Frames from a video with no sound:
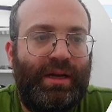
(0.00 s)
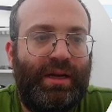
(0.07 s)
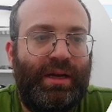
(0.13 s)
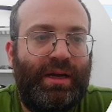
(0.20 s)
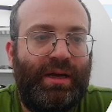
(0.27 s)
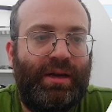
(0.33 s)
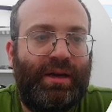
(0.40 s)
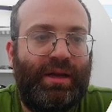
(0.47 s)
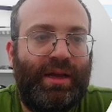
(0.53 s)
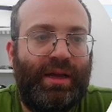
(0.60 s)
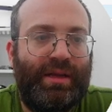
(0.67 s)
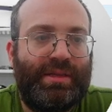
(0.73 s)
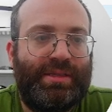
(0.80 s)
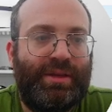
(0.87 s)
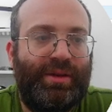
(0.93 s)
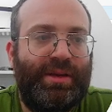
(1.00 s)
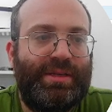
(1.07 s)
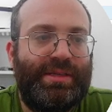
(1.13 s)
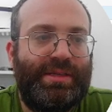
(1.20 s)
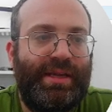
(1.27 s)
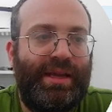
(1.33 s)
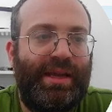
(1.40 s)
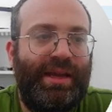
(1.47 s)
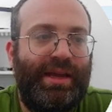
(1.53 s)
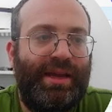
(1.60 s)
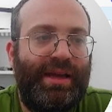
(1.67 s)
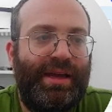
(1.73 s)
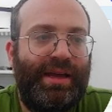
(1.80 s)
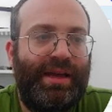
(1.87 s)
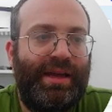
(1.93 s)
Okay, so you see,
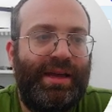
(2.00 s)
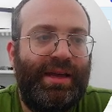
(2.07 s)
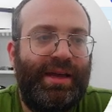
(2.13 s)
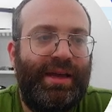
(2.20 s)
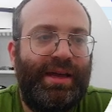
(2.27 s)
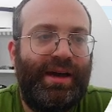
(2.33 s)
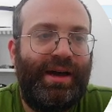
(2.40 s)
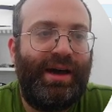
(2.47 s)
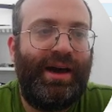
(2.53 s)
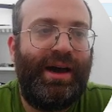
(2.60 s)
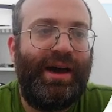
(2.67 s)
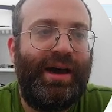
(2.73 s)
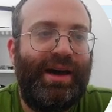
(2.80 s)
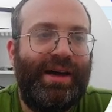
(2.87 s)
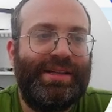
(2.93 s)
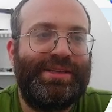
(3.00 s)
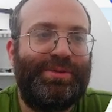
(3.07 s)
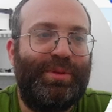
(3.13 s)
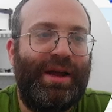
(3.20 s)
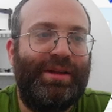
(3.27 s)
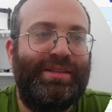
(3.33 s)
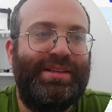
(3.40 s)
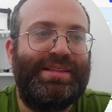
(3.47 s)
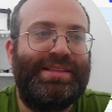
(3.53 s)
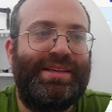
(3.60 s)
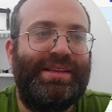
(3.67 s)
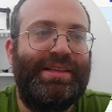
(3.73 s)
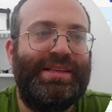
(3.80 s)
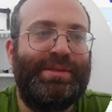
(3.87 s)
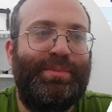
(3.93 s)
let's round
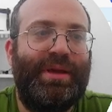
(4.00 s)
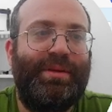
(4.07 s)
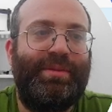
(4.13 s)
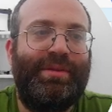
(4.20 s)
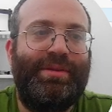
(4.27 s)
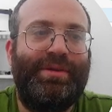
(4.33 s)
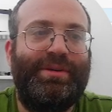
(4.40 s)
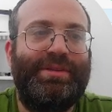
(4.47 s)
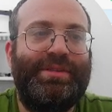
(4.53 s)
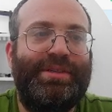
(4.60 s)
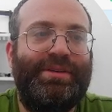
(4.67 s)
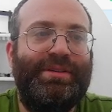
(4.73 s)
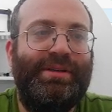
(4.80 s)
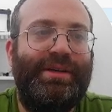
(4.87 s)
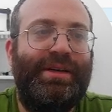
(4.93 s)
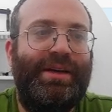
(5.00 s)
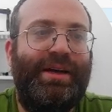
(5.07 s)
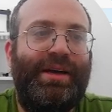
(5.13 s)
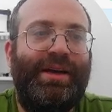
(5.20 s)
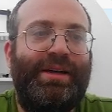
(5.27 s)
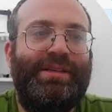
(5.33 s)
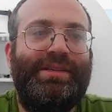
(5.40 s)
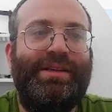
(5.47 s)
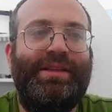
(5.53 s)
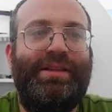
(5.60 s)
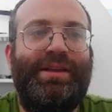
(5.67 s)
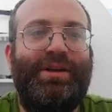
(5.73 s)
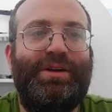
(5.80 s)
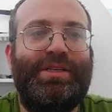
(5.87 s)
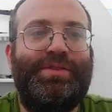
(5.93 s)
this baby also to the
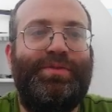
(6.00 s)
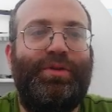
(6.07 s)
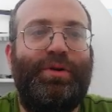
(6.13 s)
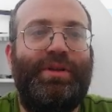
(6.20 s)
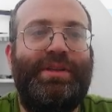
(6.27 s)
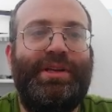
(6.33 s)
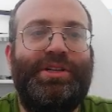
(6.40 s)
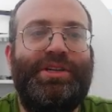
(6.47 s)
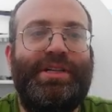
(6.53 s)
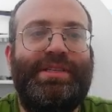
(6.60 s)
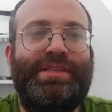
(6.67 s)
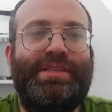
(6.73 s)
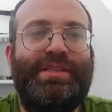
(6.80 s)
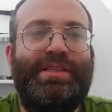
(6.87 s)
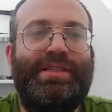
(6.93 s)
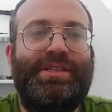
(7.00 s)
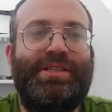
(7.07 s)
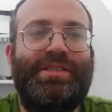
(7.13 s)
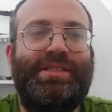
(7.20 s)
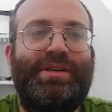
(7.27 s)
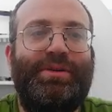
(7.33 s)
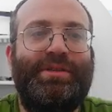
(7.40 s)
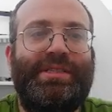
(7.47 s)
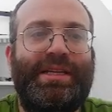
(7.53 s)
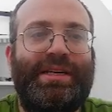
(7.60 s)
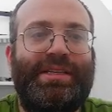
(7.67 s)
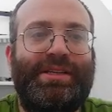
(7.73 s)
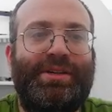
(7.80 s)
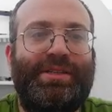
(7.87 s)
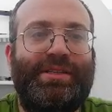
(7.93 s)
nearest 4 digits, just so it's
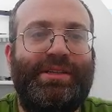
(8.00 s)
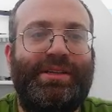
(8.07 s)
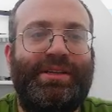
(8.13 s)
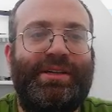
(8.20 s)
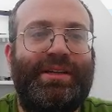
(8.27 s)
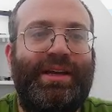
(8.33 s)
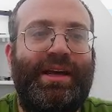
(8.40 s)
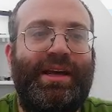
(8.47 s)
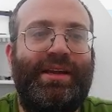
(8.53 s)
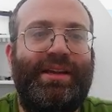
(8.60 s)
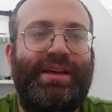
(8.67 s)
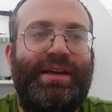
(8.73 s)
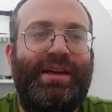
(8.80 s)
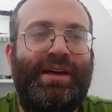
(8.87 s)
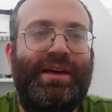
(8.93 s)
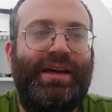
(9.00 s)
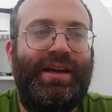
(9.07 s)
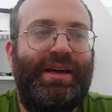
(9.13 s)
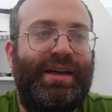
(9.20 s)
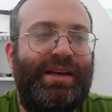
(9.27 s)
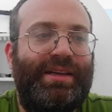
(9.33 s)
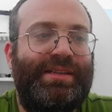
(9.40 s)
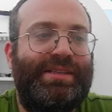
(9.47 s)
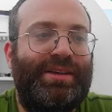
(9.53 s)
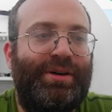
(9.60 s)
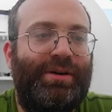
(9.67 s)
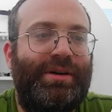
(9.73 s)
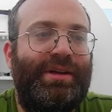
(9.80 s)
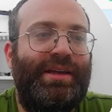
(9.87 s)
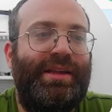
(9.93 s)
easier to look at.
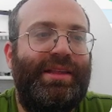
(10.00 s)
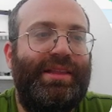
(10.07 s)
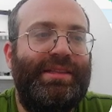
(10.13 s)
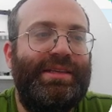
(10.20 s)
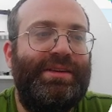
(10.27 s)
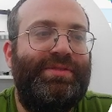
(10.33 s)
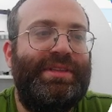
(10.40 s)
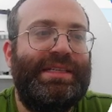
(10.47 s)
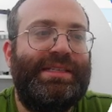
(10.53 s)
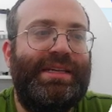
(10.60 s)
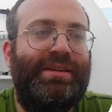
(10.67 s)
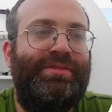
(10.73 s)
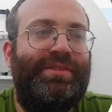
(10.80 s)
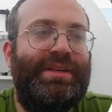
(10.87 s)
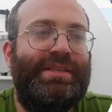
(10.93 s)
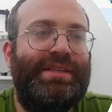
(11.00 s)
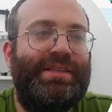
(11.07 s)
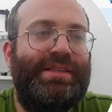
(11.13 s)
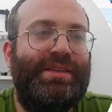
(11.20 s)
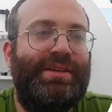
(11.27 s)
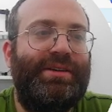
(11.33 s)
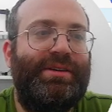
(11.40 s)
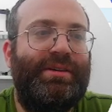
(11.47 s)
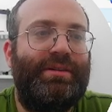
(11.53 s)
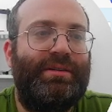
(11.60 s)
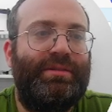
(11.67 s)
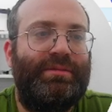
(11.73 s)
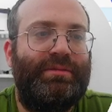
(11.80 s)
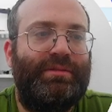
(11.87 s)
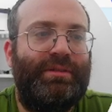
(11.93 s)
So if this convinces you,
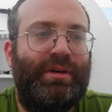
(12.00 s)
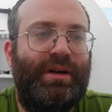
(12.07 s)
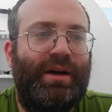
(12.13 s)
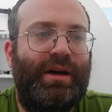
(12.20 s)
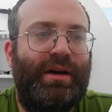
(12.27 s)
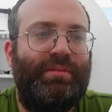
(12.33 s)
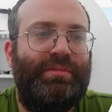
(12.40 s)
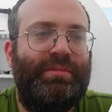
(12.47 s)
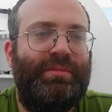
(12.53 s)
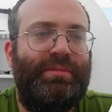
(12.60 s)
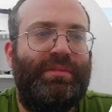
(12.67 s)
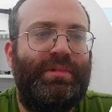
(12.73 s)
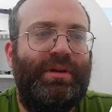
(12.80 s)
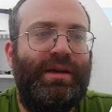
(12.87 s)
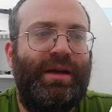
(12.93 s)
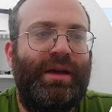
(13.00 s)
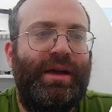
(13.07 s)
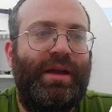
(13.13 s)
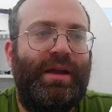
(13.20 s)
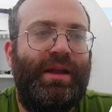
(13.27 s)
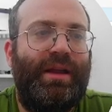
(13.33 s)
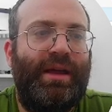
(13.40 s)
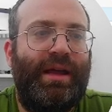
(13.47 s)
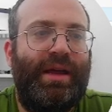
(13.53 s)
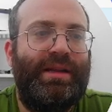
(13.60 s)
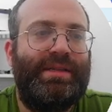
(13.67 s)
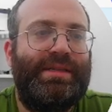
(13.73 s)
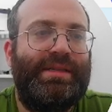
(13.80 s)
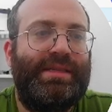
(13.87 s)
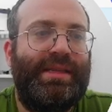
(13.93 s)
n
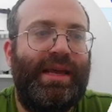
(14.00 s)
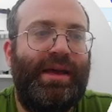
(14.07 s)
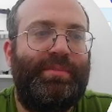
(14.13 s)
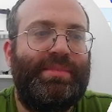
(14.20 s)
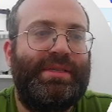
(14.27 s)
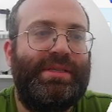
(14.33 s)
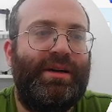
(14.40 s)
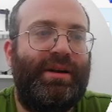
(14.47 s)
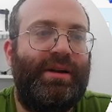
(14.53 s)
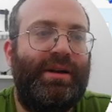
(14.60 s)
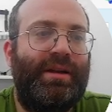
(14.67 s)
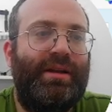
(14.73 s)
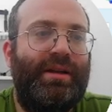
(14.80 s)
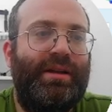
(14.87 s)
steps, sorry.